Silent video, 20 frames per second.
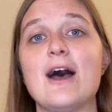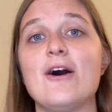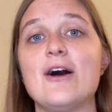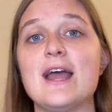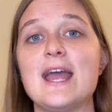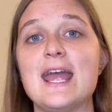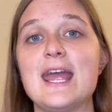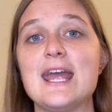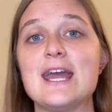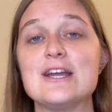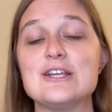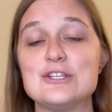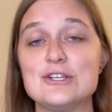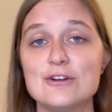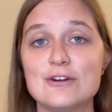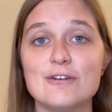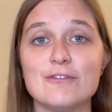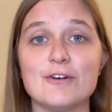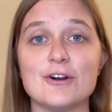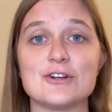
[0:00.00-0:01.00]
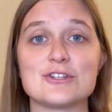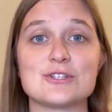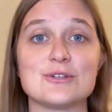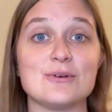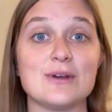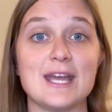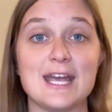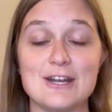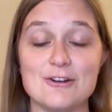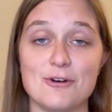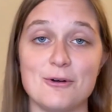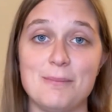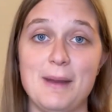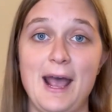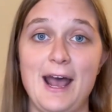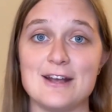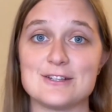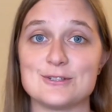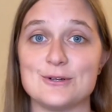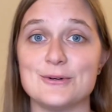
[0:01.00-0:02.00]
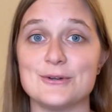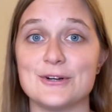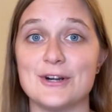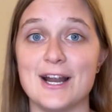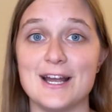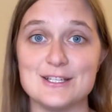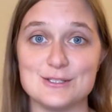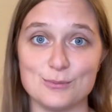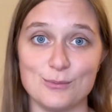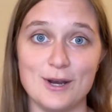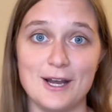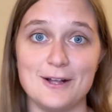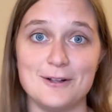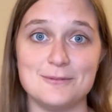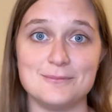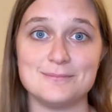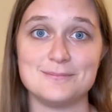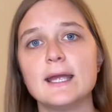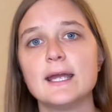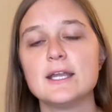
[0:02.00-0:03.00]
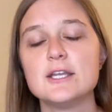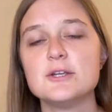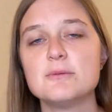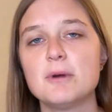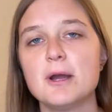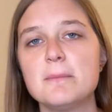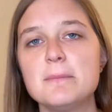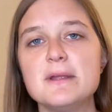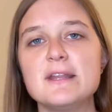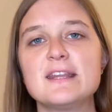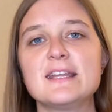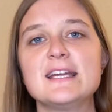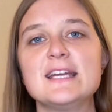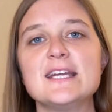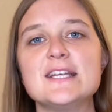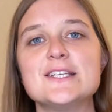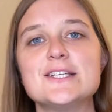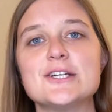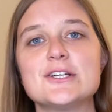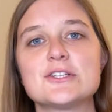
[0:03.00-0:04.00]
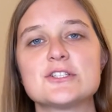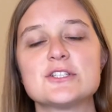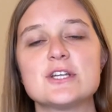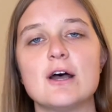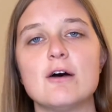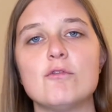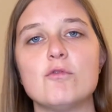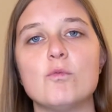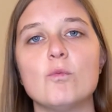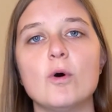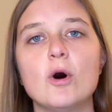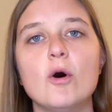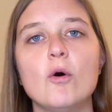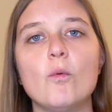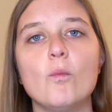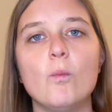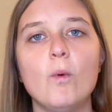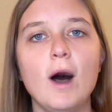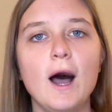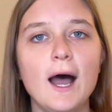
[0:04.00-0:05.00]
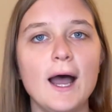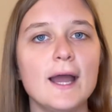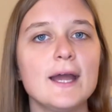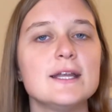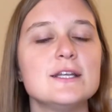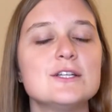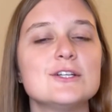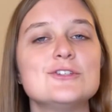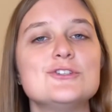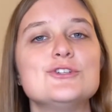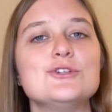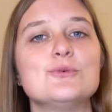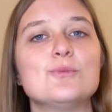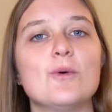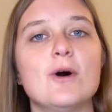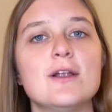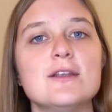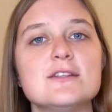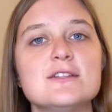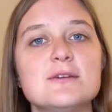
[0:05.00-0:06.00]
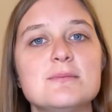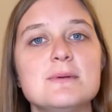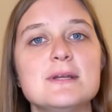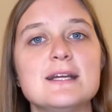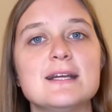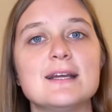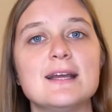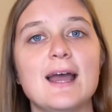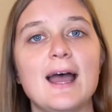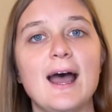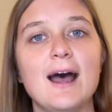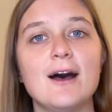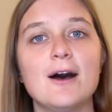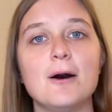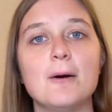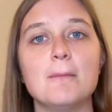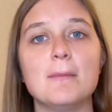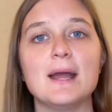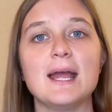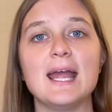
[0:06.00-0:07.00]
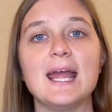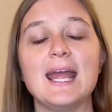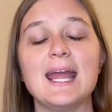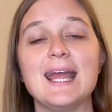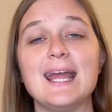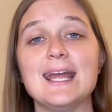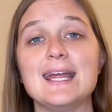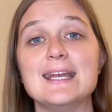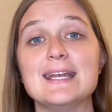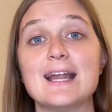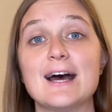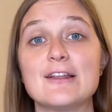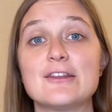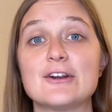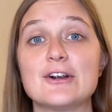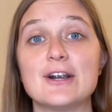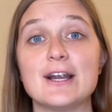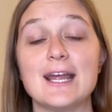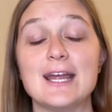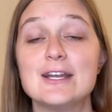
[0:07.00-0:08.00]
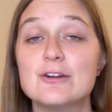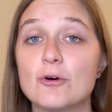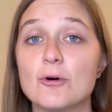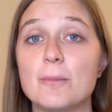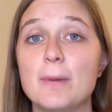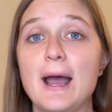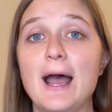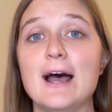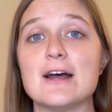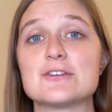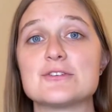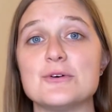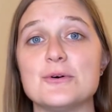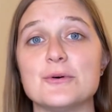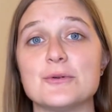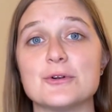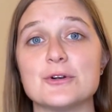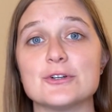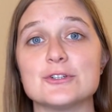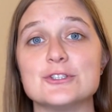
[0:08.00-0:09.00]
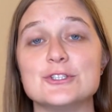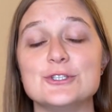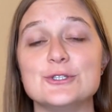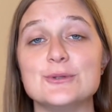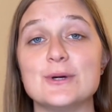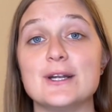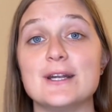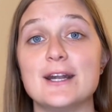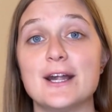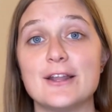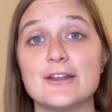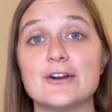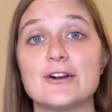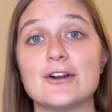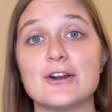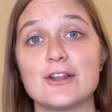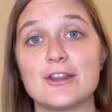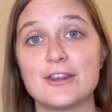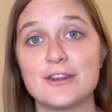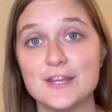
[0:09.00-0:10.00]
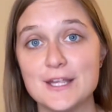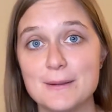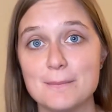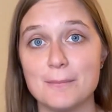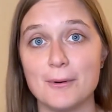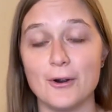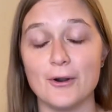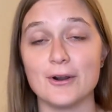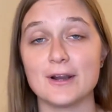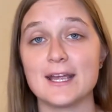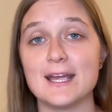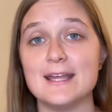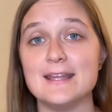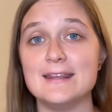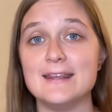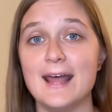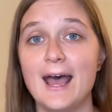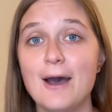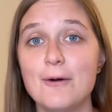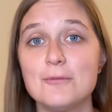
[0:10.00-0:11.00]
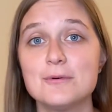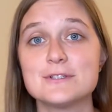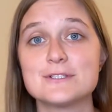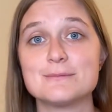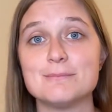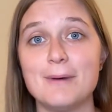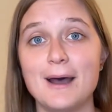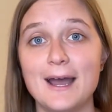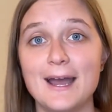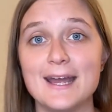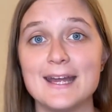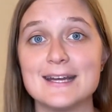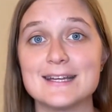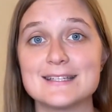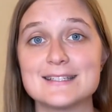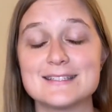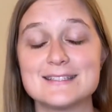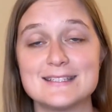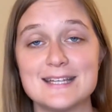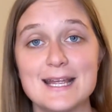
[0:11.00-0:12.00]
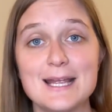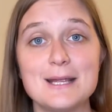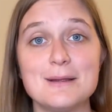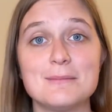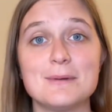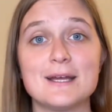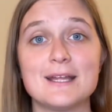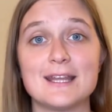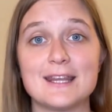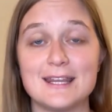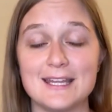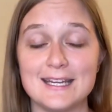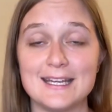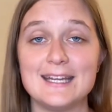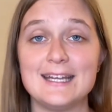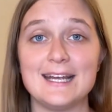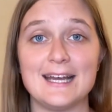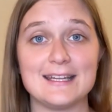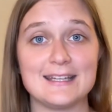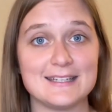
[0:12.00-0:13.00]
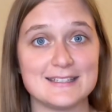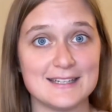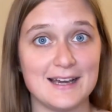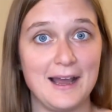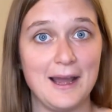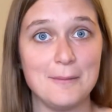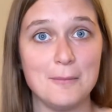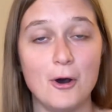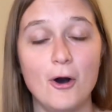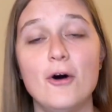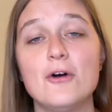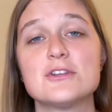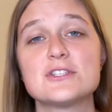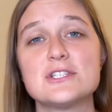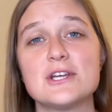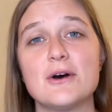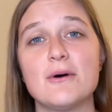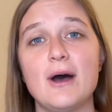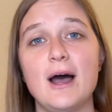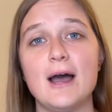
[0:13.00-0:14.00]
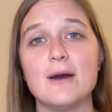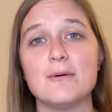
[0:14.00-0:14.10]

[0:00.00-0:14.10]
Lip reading: a Universal Annual Pass holder as well. And you might be thinking to yourself, well, why did you want to become another annual pass holder to another theme park? And that was my same thinking at the time. Also, I